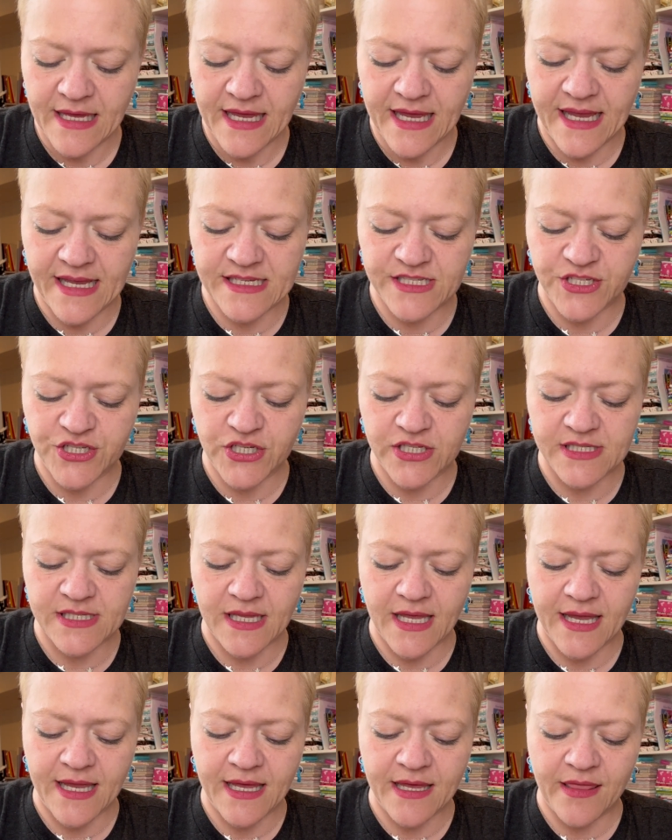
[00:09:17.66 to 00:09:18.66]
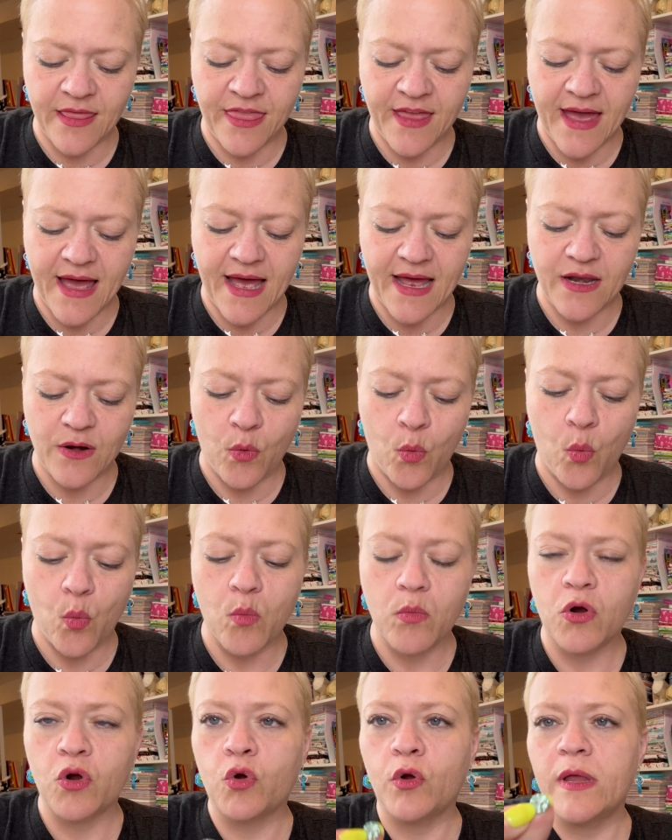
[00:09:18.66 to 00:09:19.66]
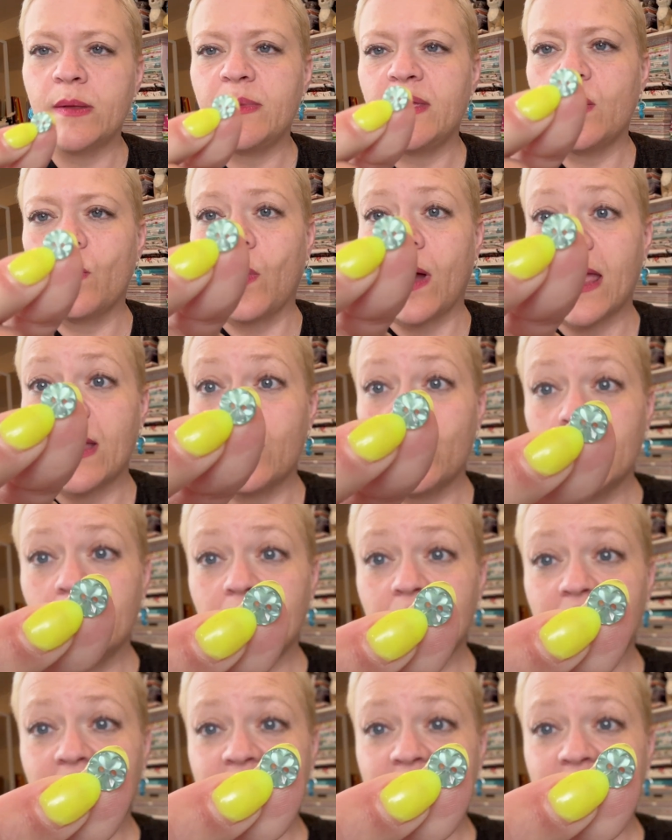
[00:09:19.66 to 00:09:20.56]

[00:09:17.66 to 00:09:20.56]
is just like that creamy white one,